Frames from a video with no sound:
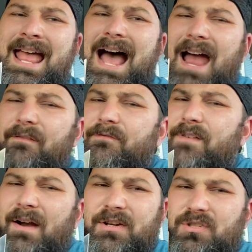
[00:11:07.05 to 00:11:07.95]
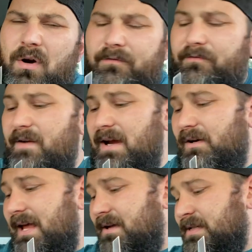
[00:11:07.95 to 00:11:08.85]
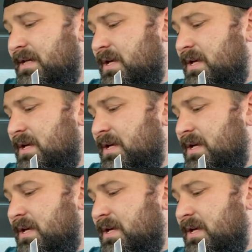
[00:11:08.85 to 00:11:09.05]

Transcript: I have very short fingernails,